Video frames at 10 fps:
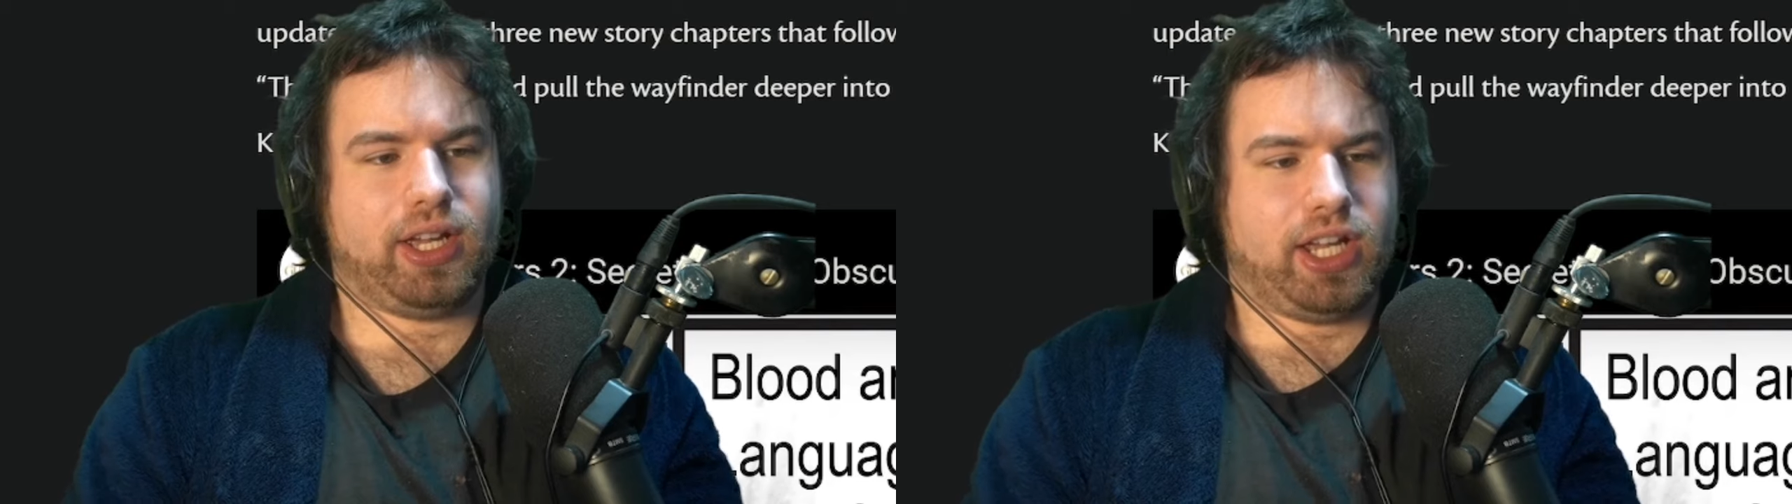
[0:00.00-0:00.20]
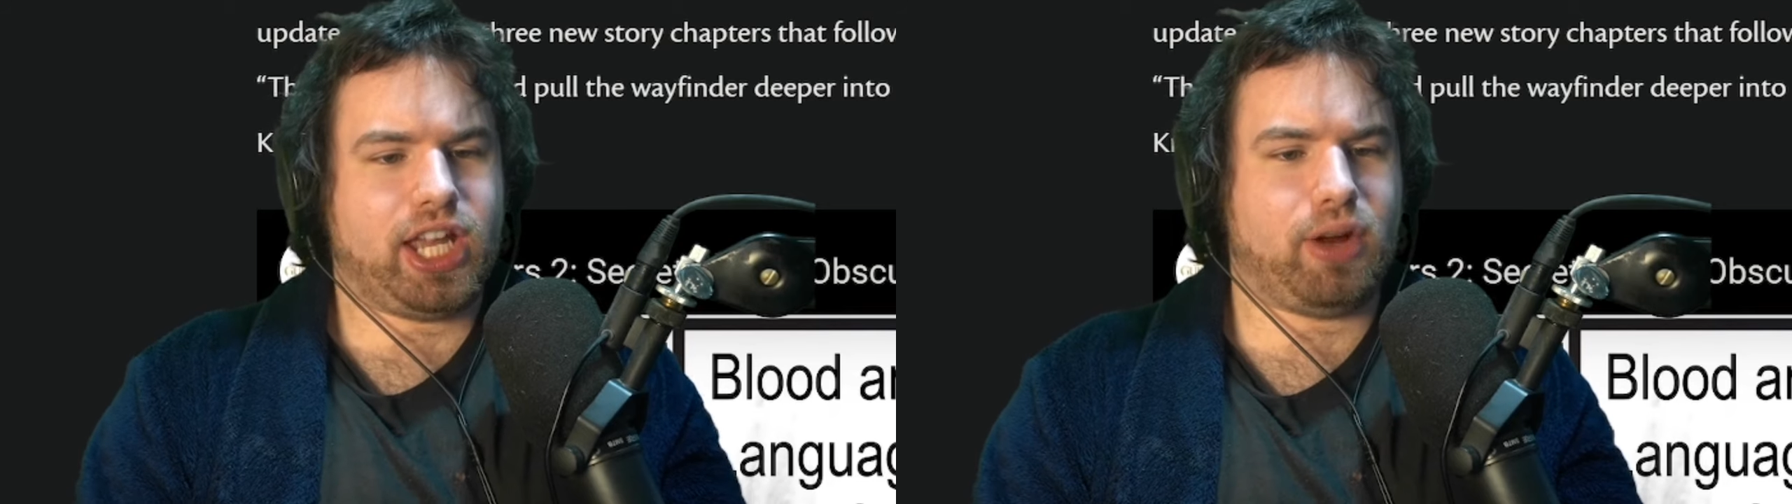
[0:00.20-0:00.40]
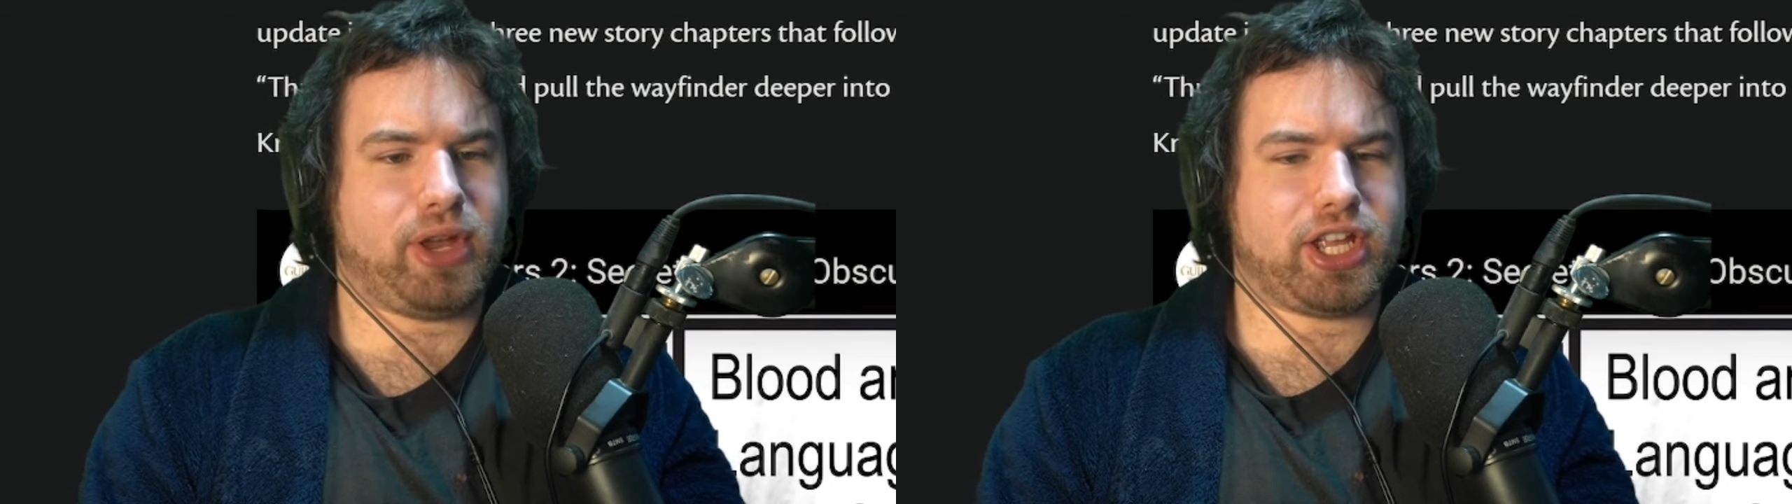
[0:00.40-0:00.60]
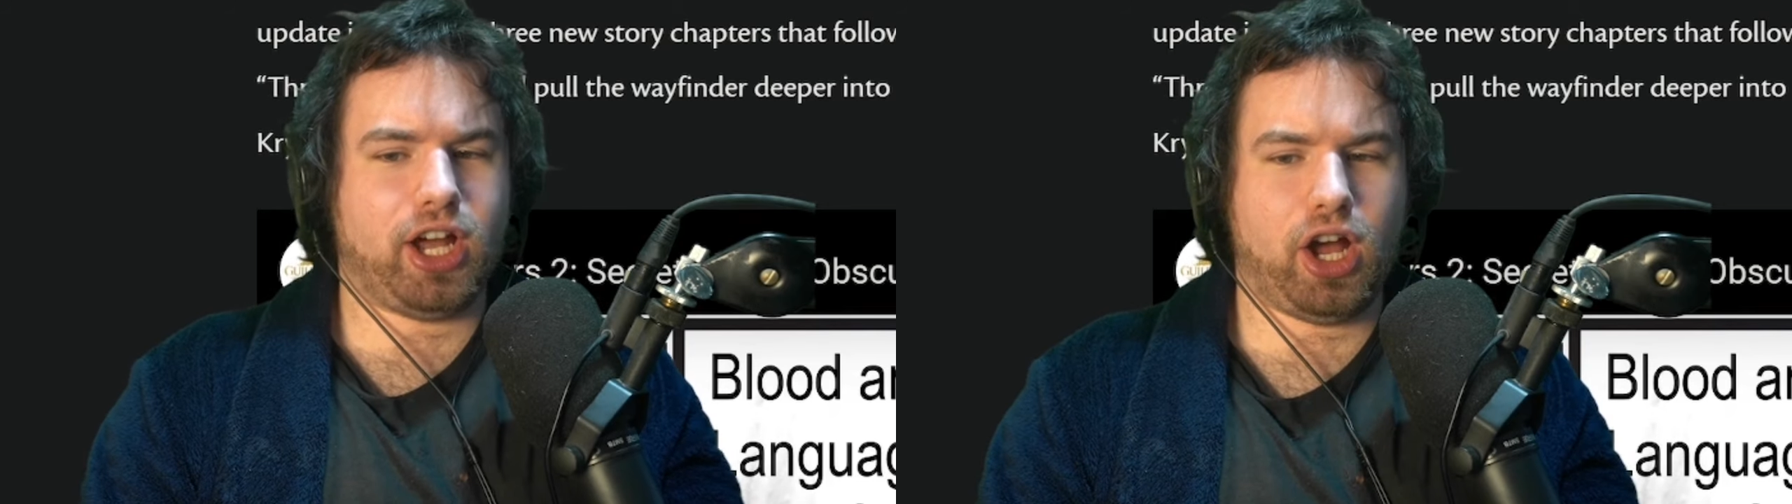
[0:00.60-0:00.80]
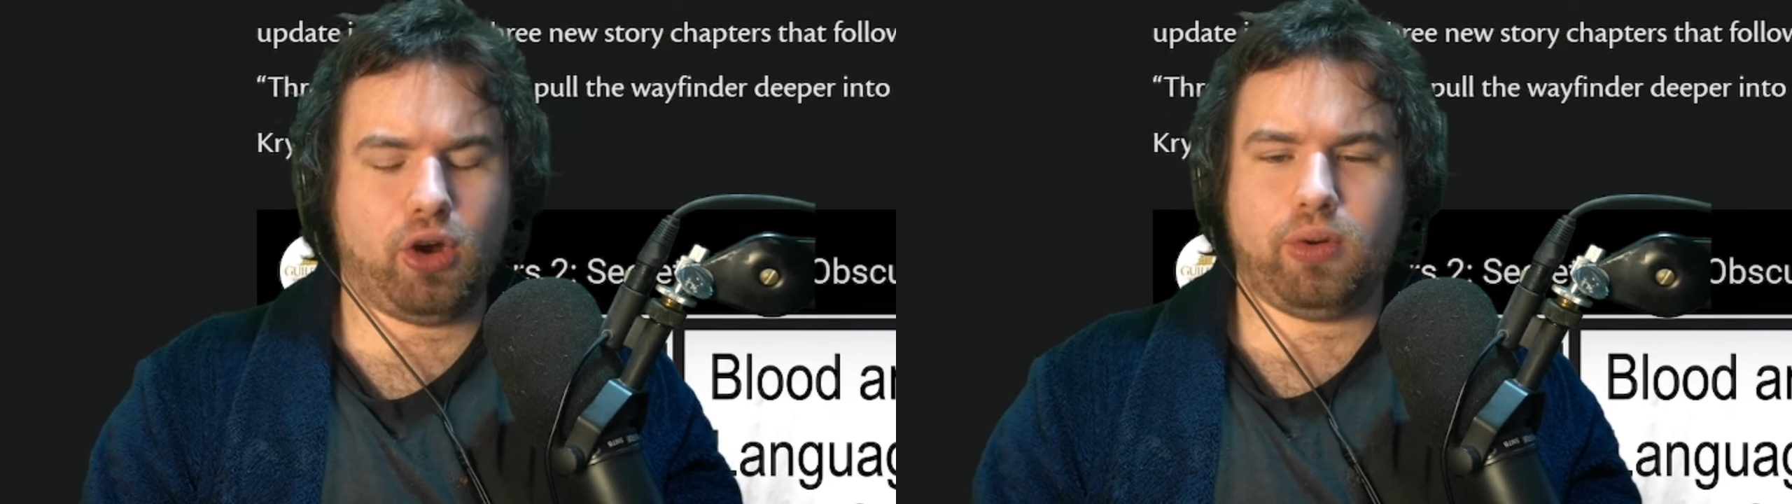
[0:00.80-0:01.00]
Here we
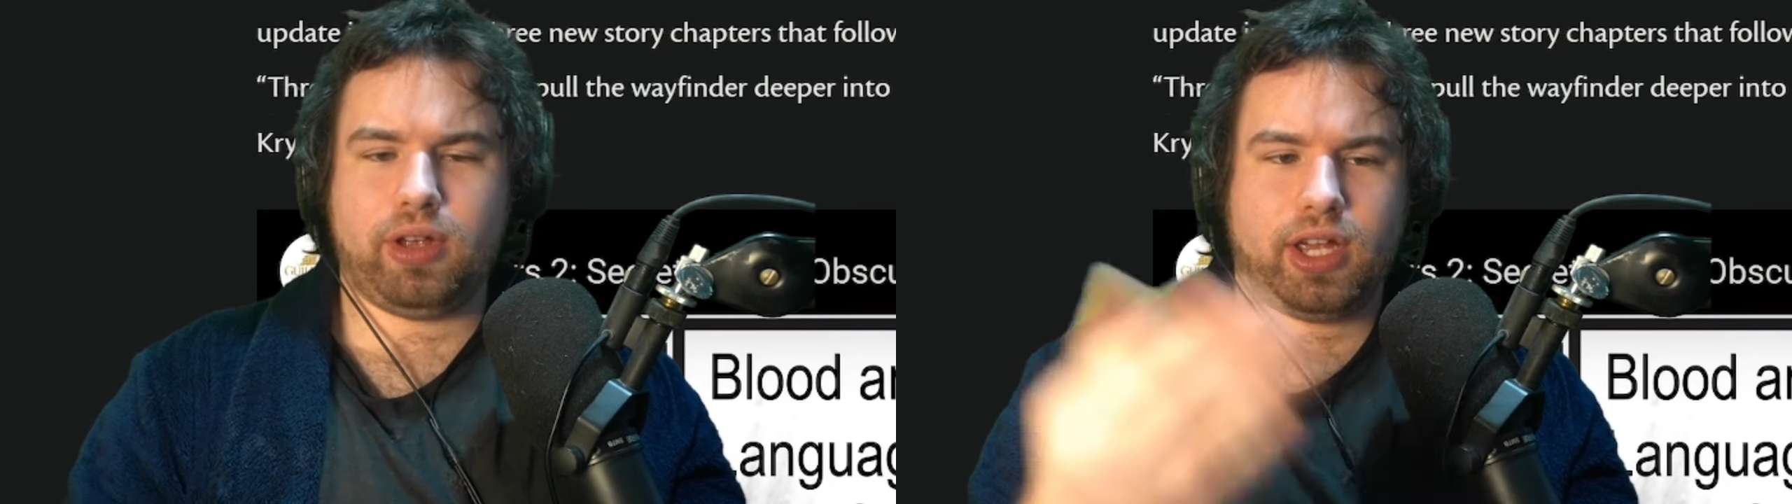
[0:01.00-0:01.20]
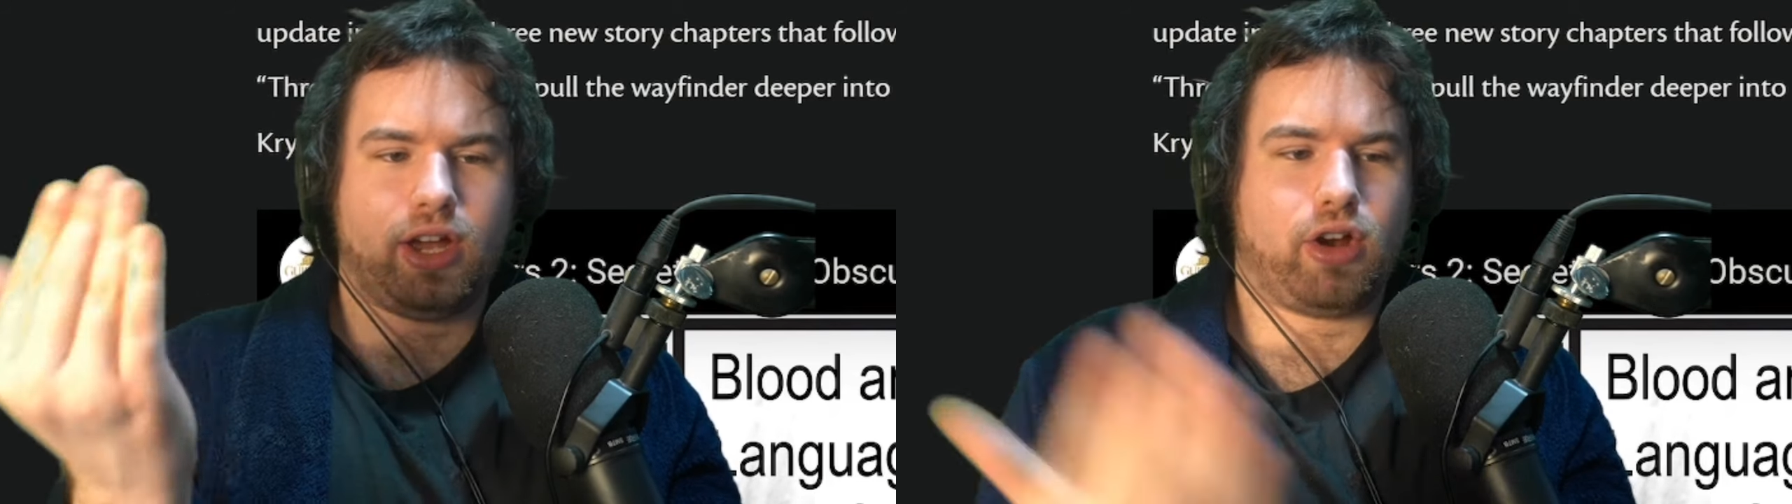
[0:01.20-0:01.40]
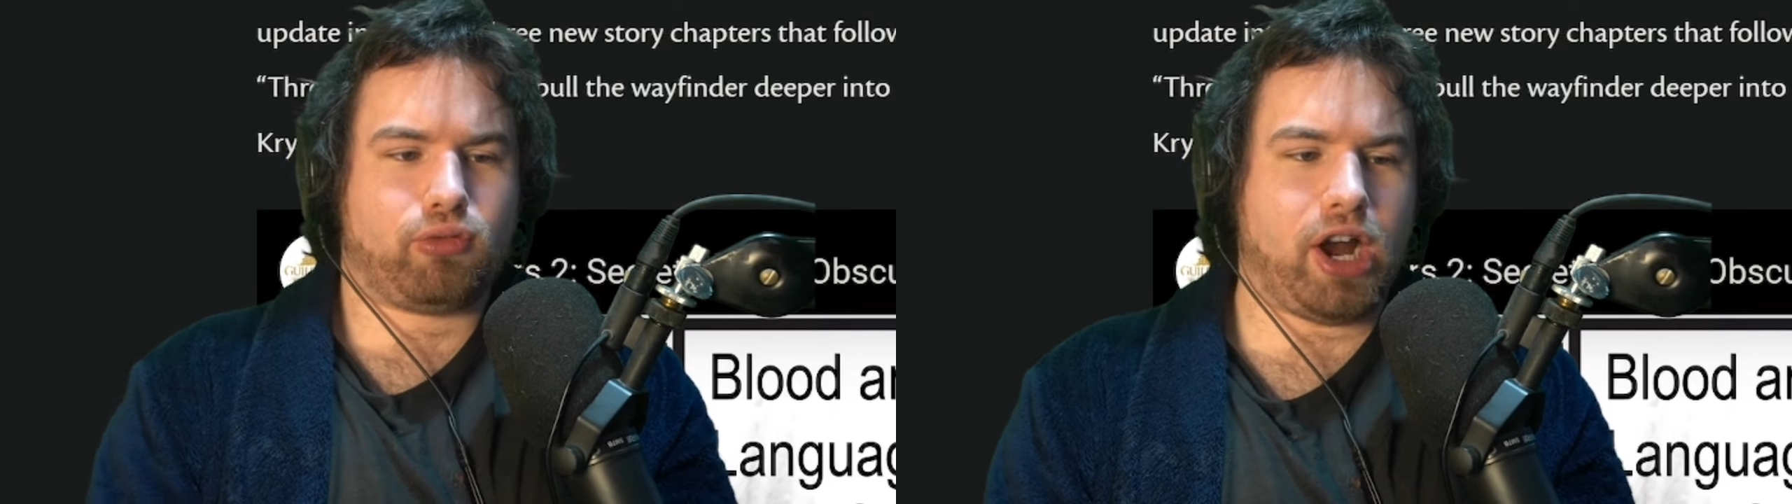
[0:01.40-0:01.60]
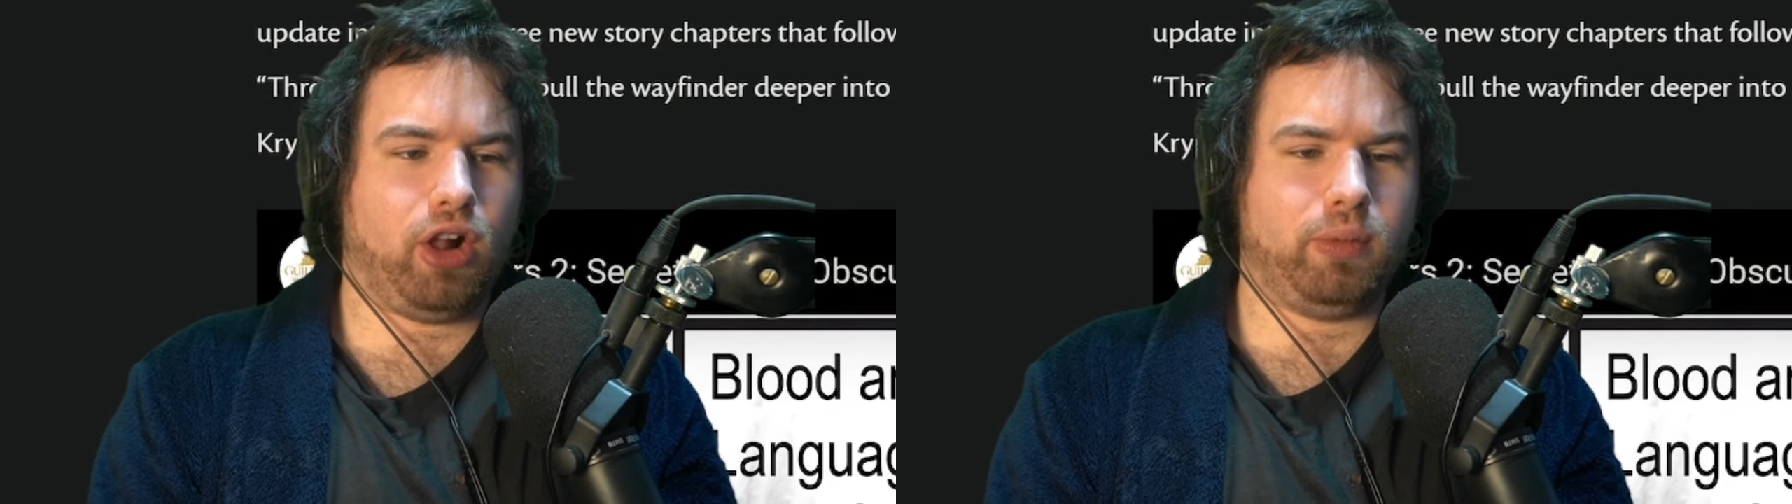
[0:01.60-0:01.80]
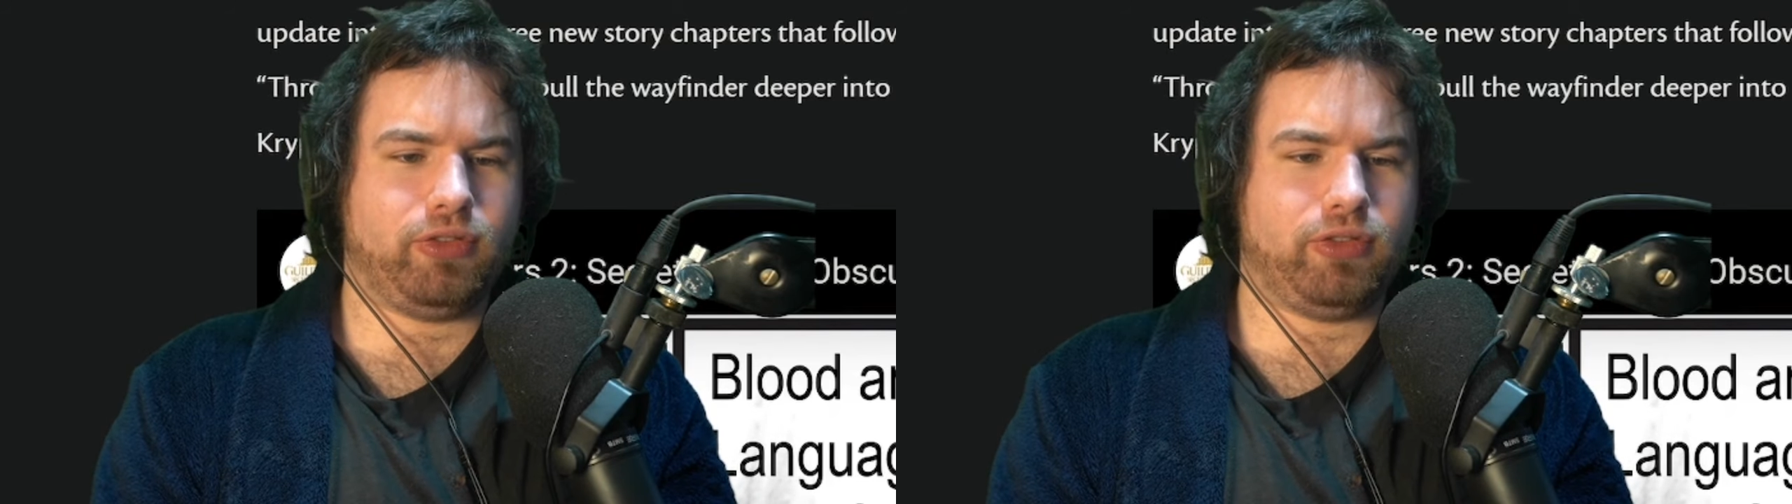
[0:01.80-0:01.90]
go. Realm